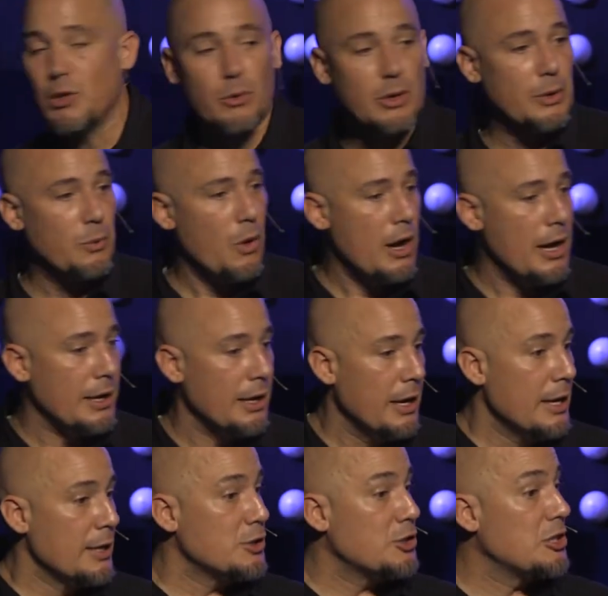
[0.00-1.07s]
doing what?
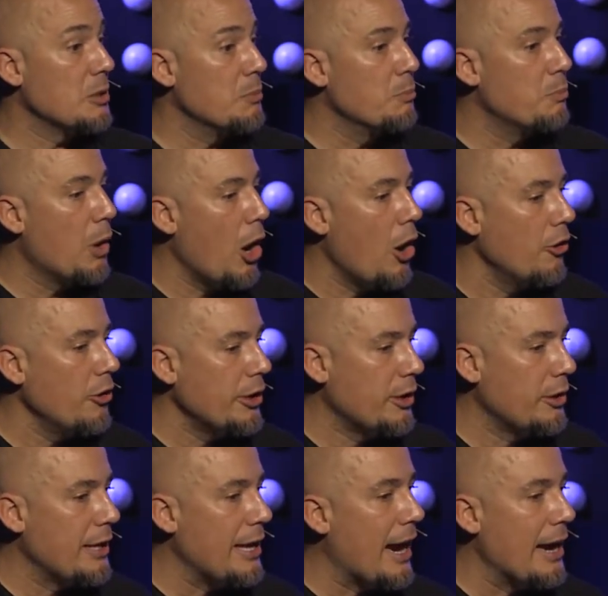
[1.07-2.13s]

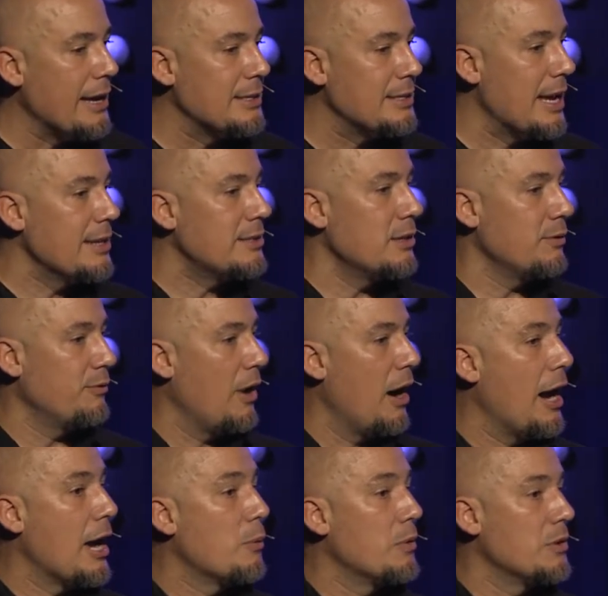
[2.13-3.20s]
Symbolically
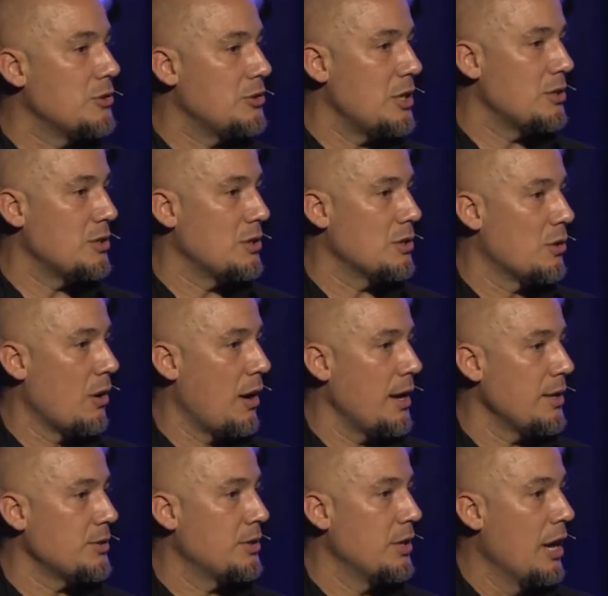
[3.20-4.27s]
identifying with Jesus
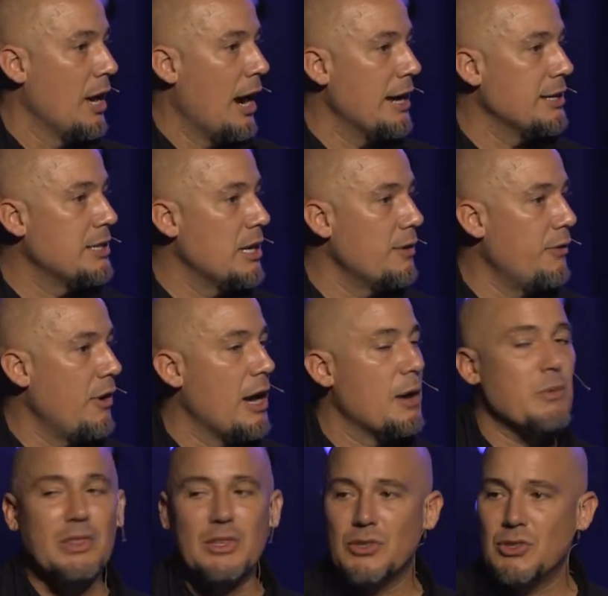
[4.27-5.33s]
Christ, identifying
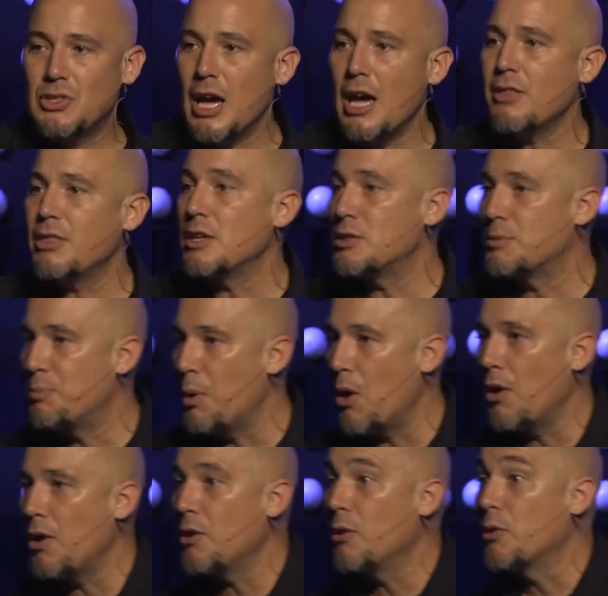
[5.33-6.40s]
with his death, his
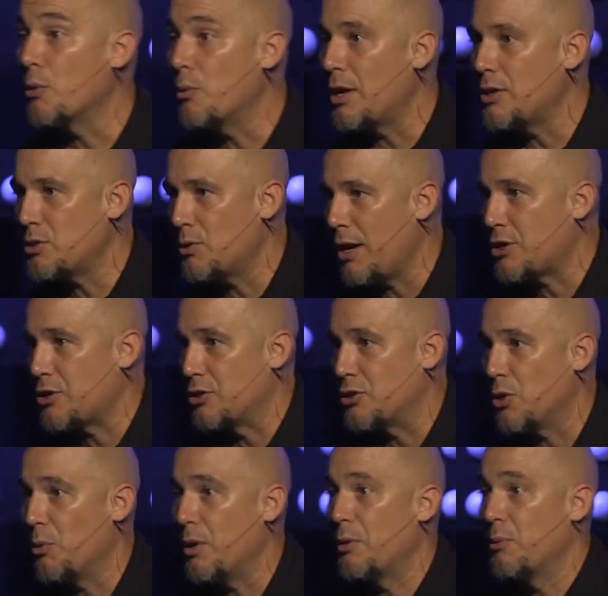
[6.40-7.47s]
burial, the resurrection.
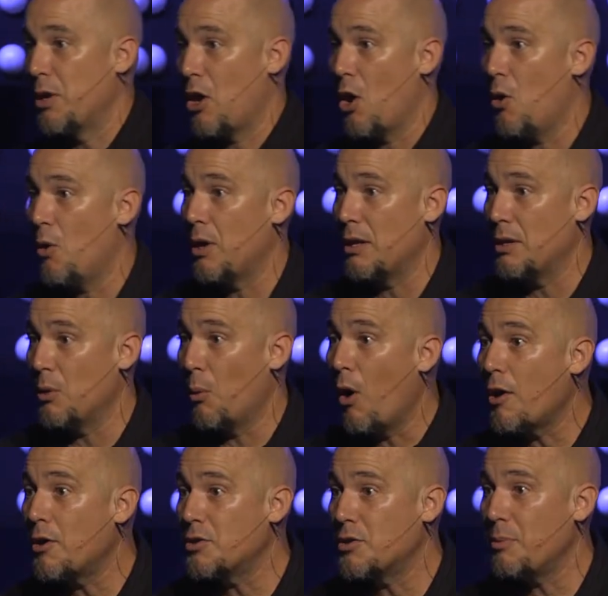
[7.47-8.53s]
So when we go in the
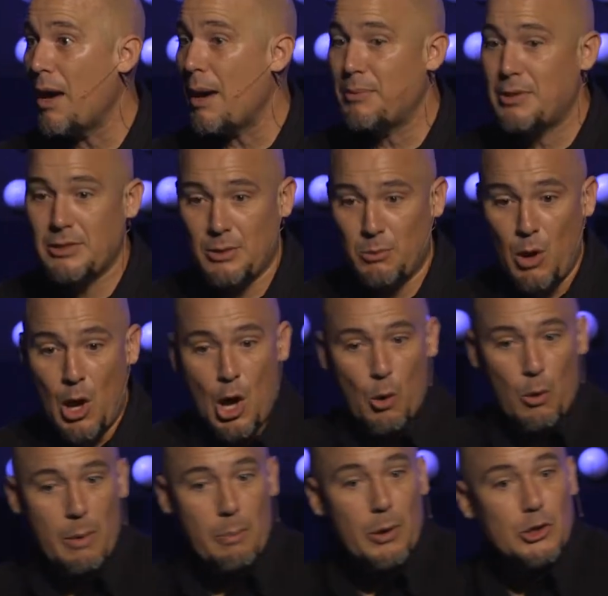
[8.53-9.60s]
waters of baptism,
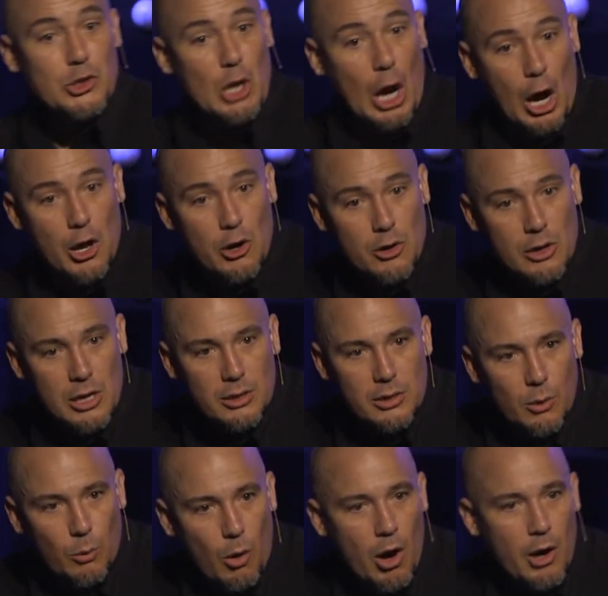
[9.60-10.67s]
we put you underneath
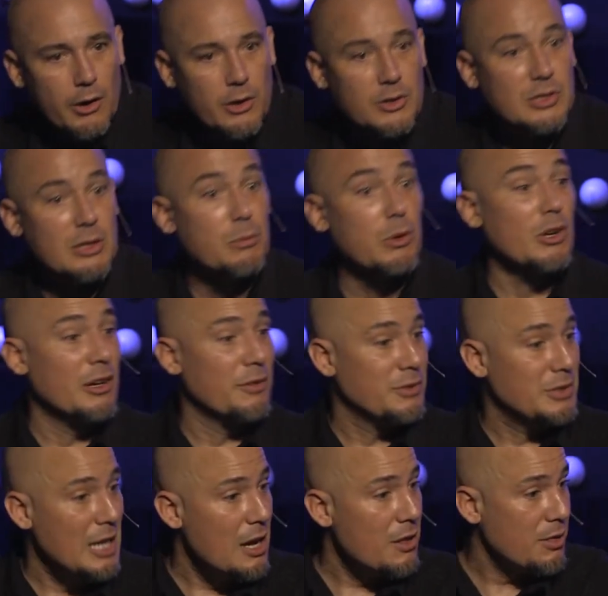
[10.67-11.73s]
the water, symbol of
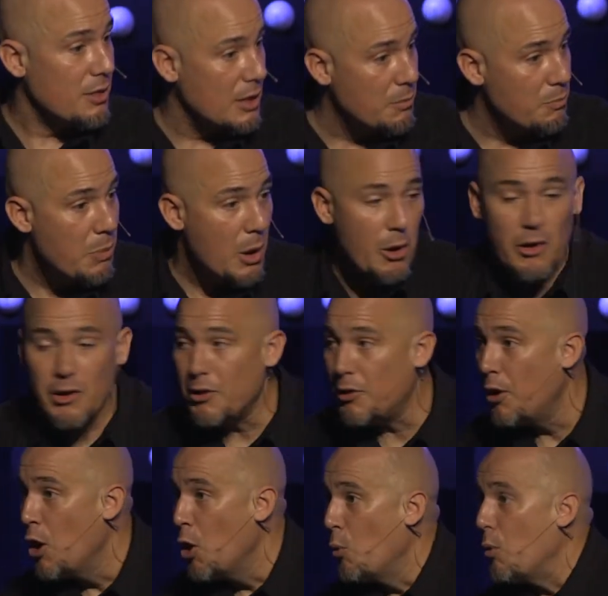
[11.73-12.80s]
death and
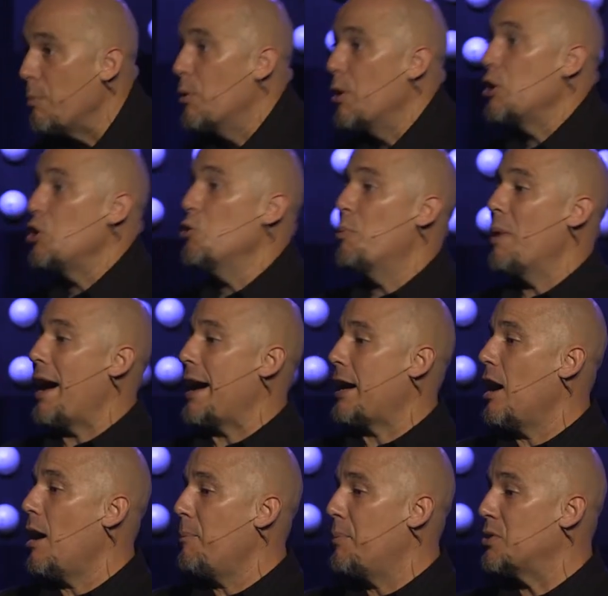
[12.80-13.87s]
burial. We bring you back
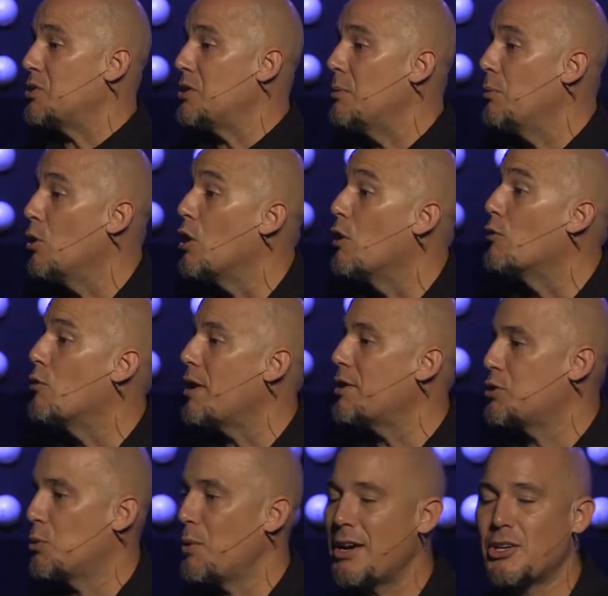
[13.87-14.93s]
up, a symbol of
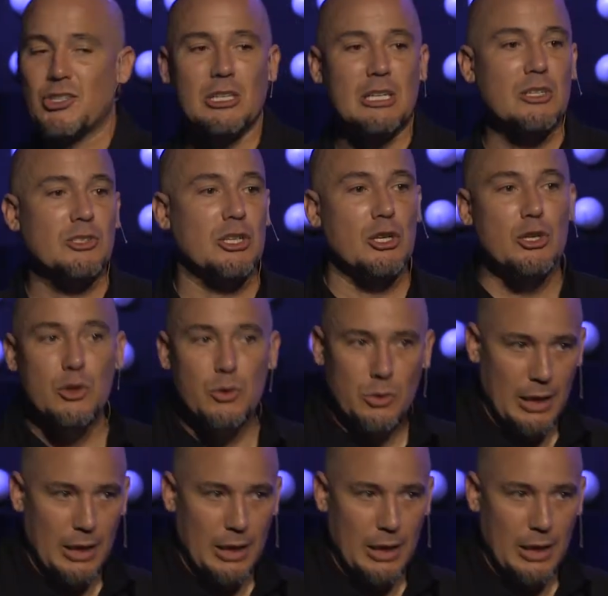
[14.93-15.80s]
resurrection into new